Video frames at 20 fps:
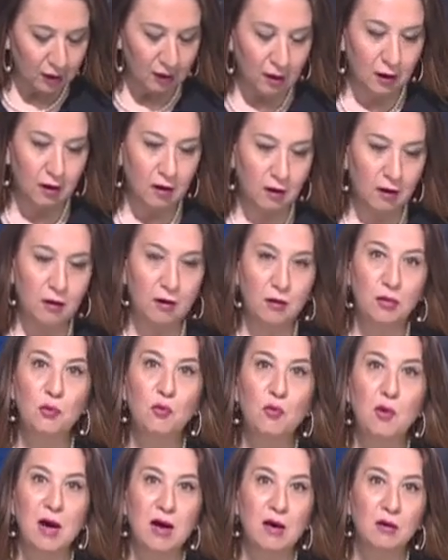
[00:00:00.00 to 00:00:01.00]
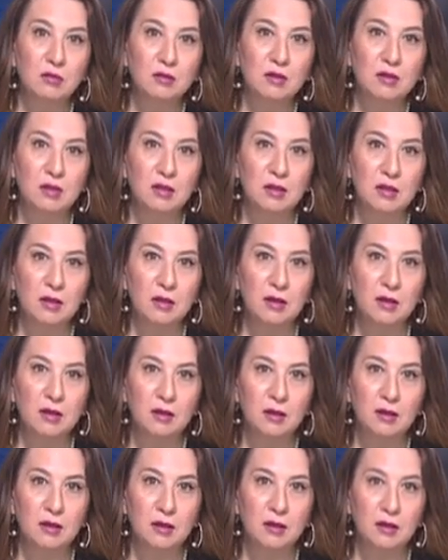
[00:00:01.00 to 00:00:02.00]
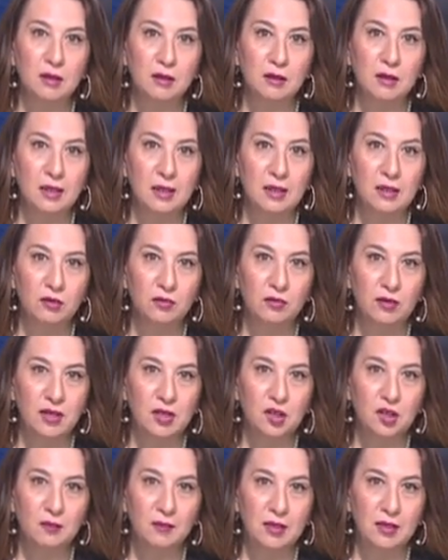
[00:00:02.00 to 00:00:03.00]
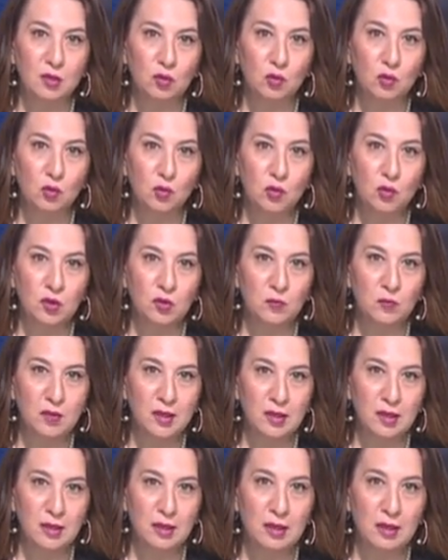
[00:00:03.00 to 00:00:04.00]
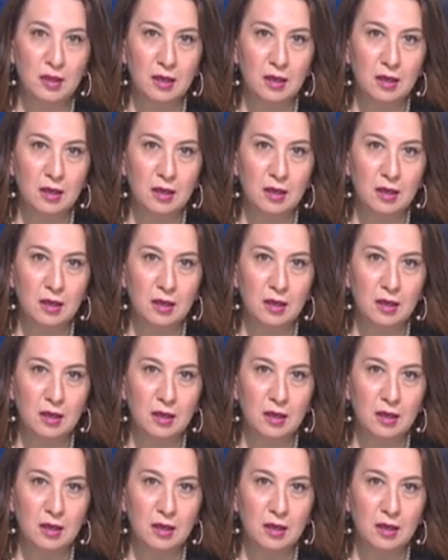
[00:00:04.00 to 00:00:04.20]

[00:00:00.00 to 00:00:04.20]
Throughout the history, Egypt has always been